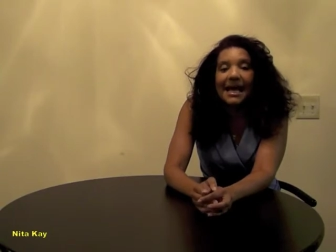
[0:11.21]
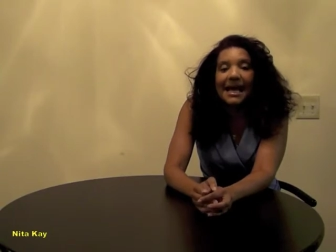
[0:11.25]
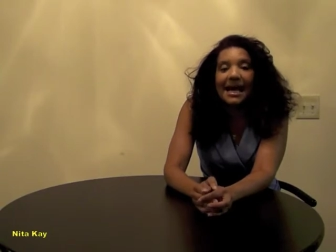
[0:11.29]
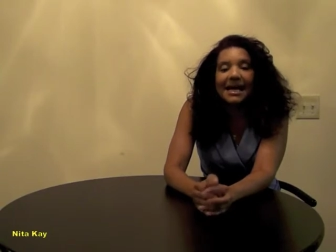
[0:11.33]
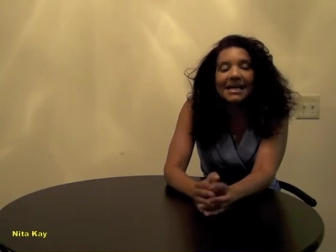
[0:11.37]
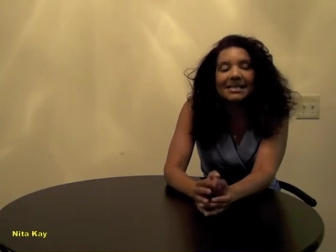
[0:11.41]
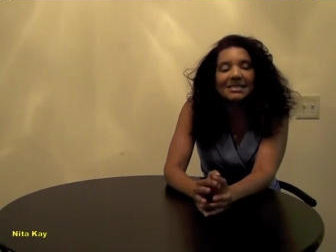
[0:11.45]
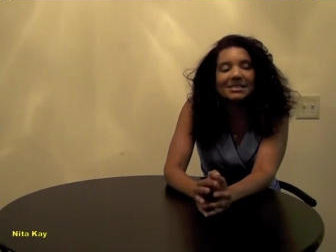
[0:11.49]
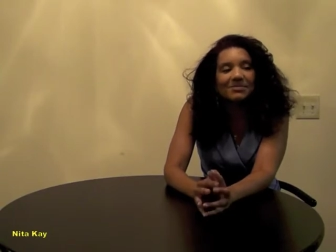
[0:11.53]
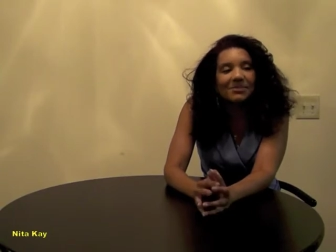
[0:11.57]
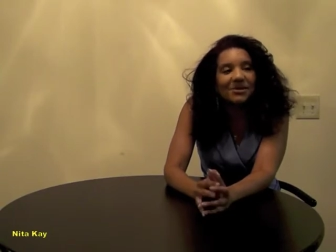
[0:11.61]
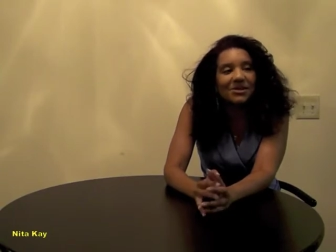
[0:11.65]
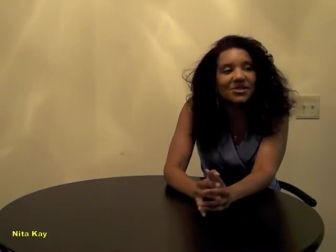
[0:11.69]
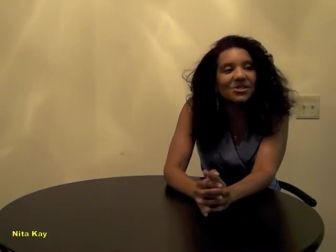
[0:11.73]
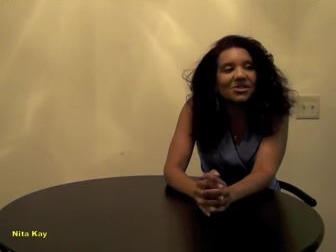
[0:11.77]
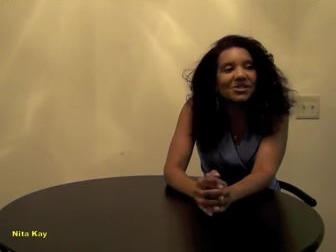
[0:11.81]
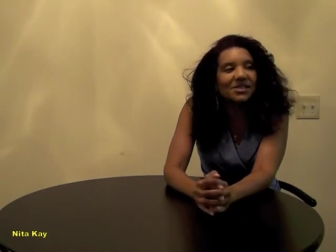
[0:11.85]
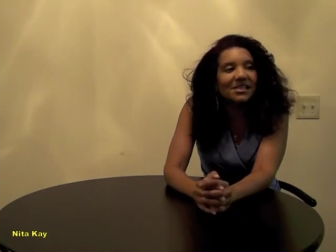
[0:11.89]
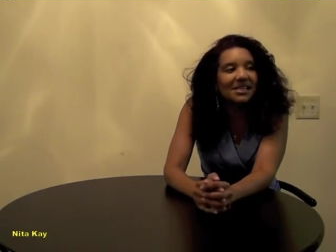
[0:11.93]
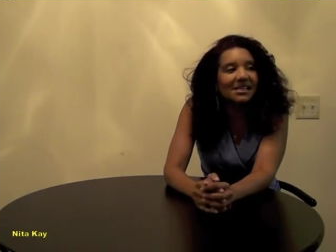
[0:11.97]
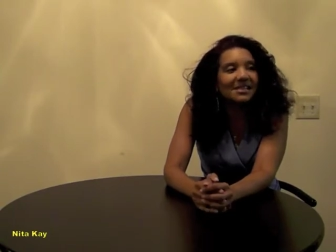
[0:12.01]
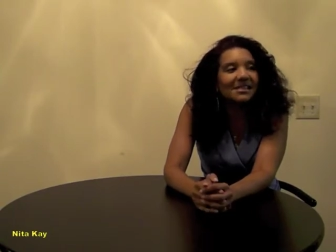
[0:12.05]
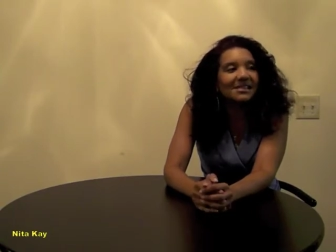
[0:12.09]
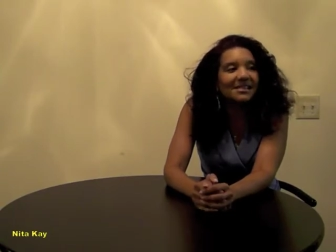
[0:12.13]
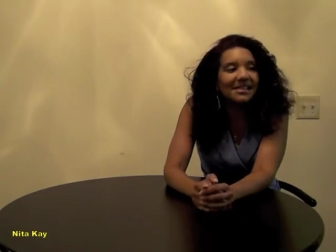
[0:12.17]
I
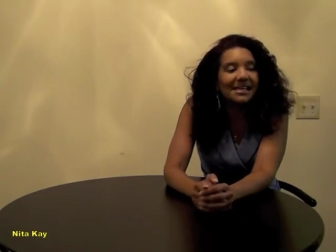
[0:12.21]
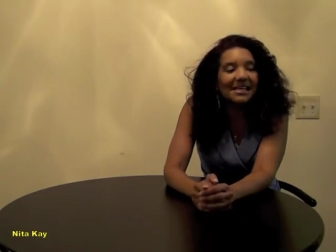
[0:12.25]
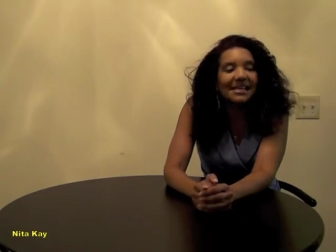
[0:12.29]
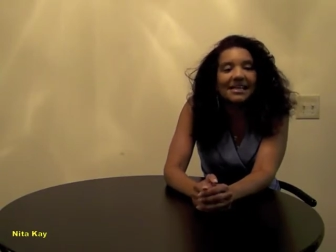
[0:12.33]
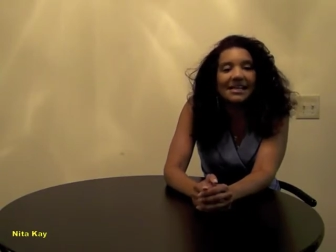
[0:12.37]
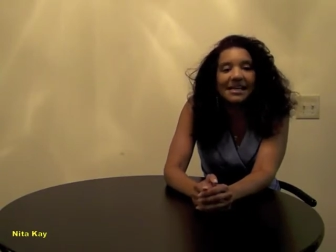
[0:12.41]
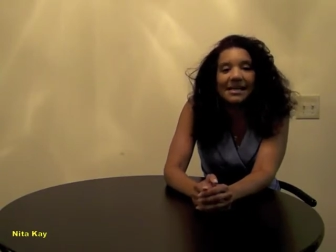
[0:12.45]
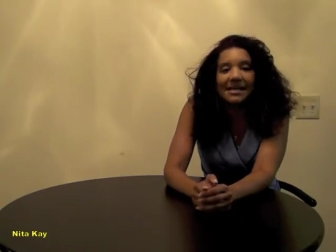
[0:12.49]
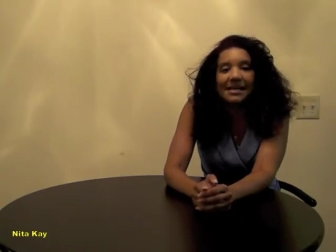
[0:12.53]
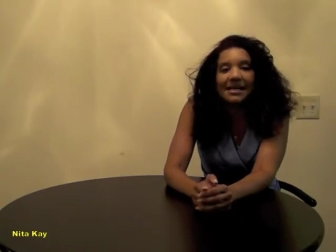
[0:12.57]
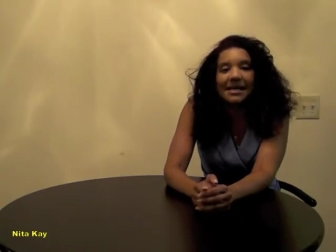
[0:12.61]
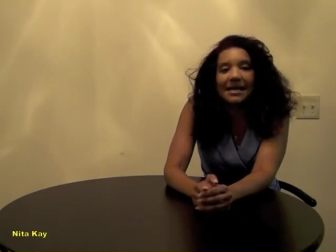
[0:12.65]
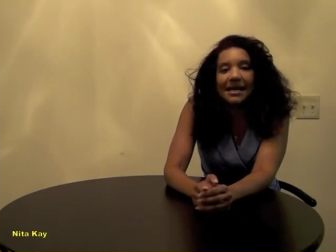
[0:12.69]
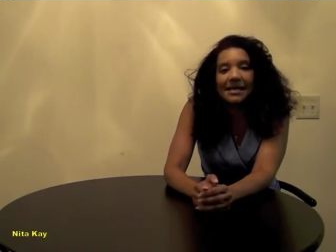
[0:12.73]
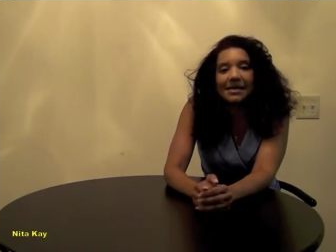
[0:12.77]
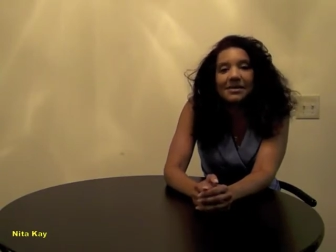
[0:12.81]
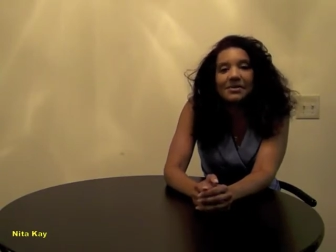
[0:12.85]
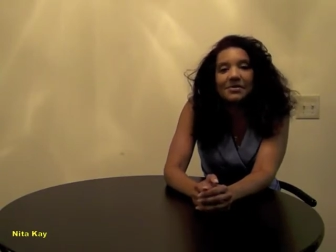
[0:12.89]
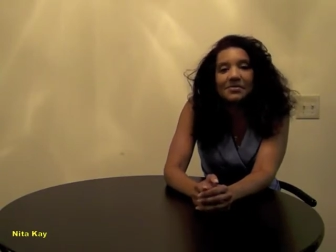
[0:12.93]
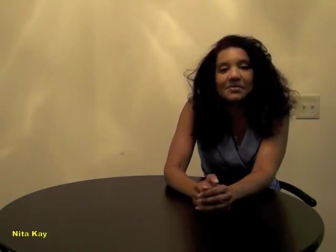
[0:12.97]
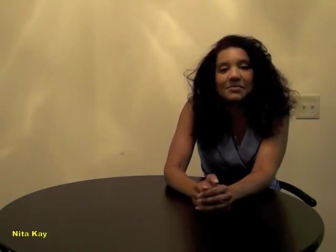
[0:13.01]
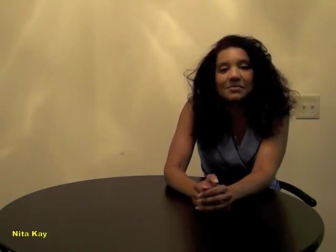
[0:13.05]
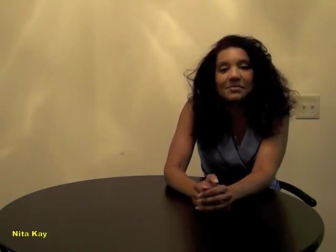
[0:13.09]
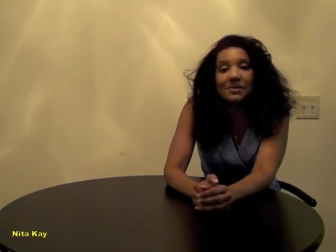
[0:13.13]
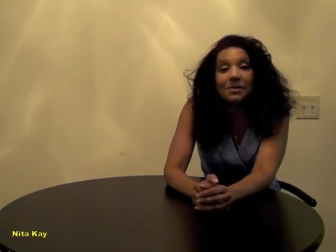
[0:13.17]
especially think I kind
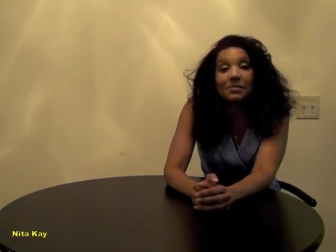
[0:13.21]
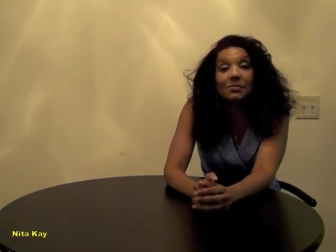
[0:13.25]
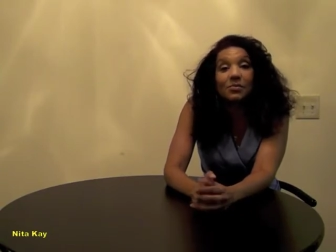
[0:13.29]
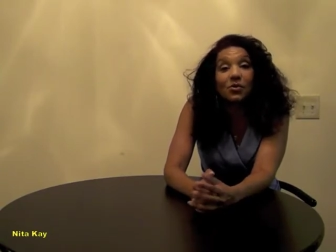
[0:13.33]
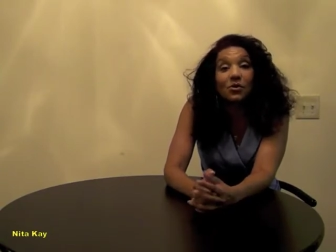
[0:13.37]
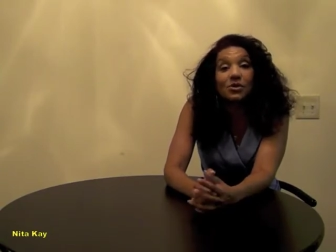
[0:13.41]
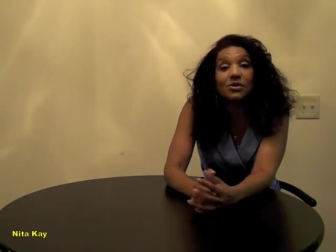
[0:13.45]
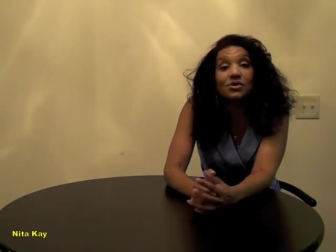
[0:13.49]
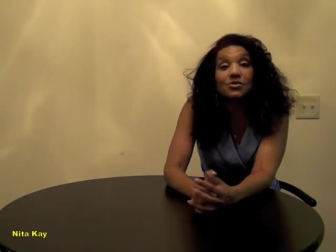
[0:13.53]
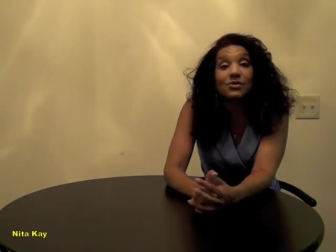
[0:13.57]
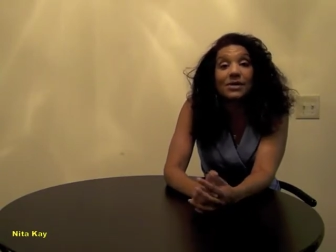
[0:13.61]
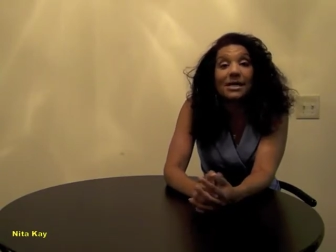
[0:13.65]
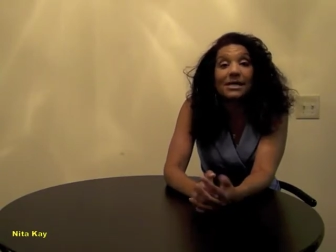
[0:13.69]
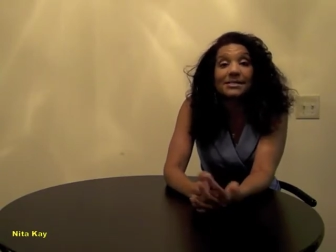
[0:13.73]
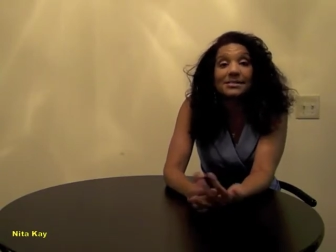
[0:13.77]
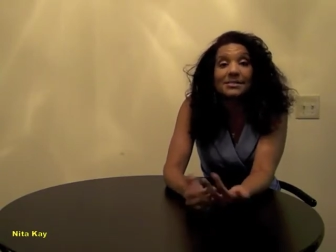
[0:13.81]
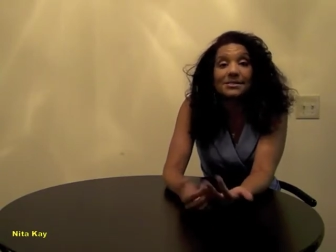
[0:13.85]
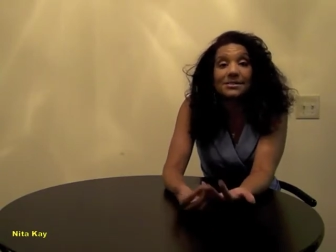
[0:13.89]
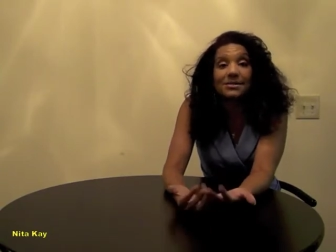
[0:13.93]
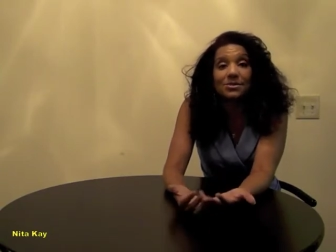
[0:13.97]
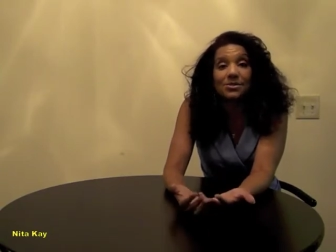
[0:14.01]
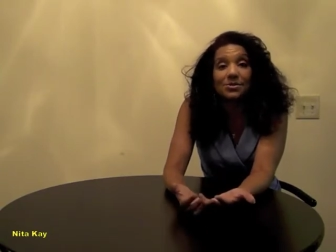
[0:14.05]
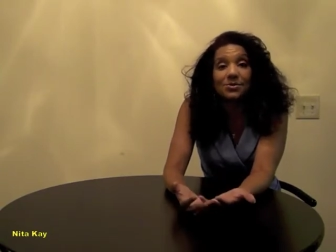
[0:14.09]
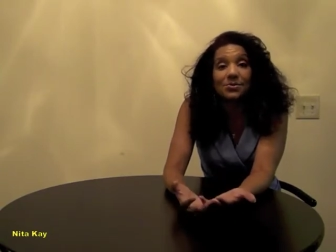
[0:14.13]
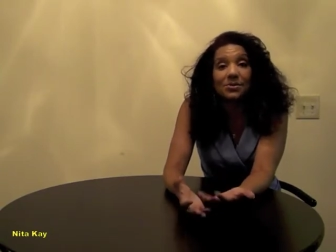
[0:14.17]
of more
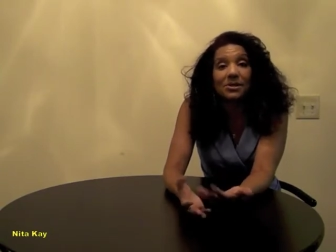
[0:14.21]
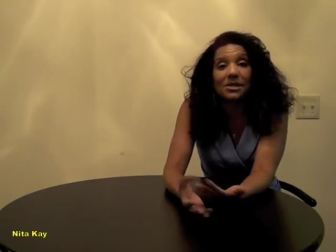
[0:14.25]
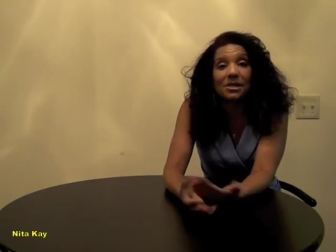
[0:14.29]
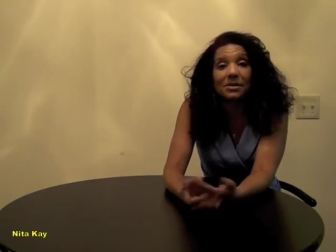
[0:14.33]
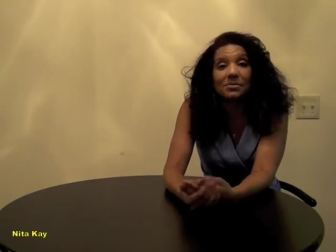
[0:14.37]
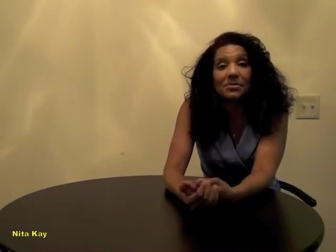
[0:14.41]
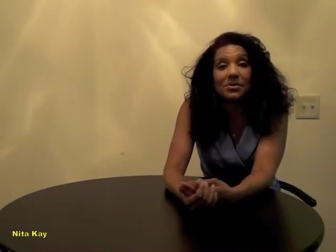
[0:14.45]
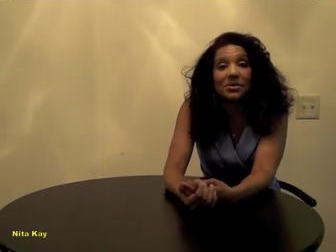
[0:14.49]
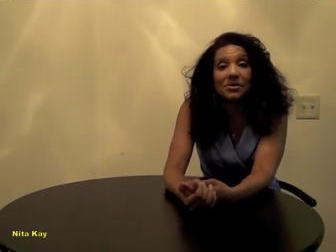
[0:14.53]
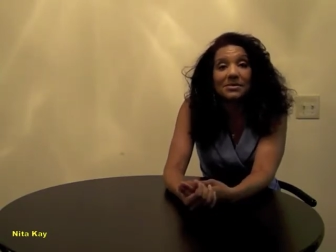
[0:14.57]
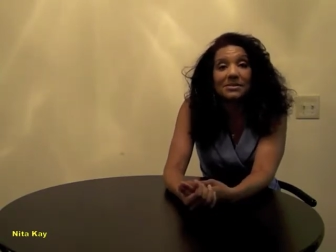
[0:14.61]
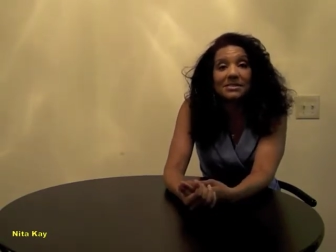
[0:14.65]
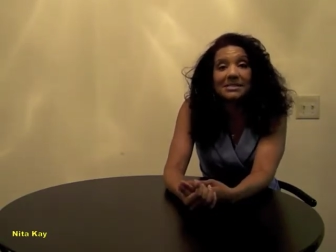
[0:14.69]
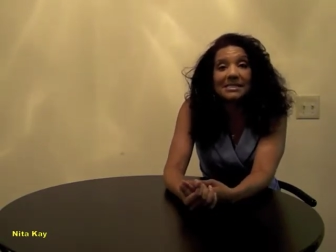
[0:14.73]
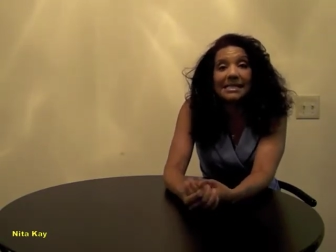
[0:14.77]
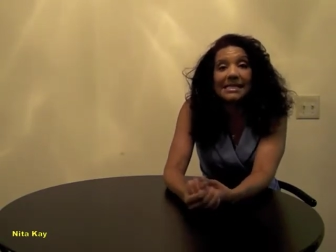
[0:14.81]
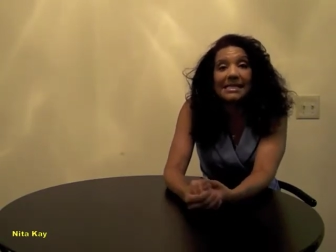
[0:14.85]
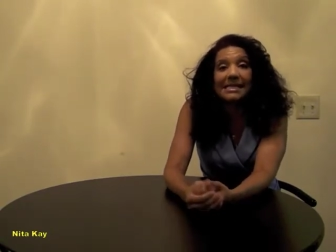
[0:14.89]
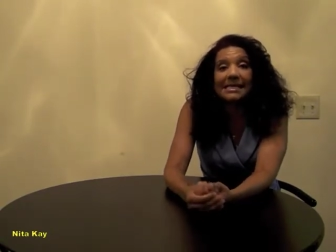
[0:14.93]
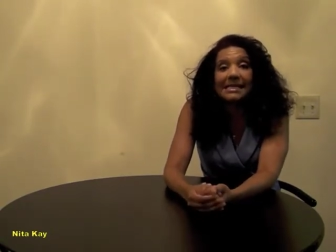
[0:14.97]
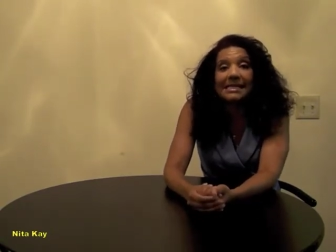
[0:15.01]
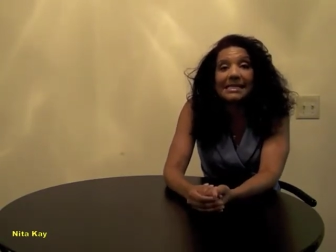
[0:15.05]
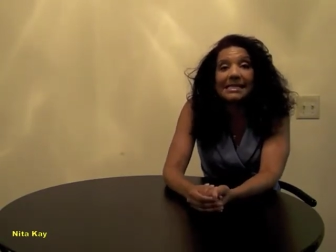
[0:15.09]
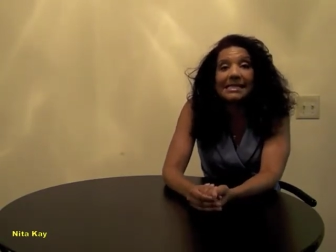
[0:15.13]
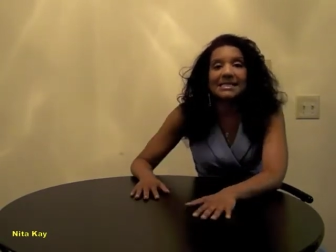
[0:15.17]
attracted to Dooney and Bourke's
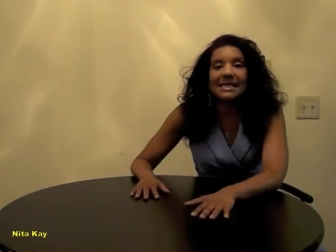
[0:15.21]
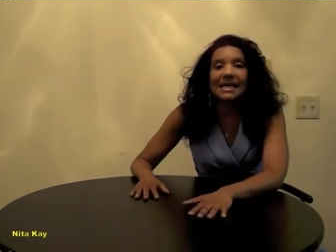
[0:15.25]
lately.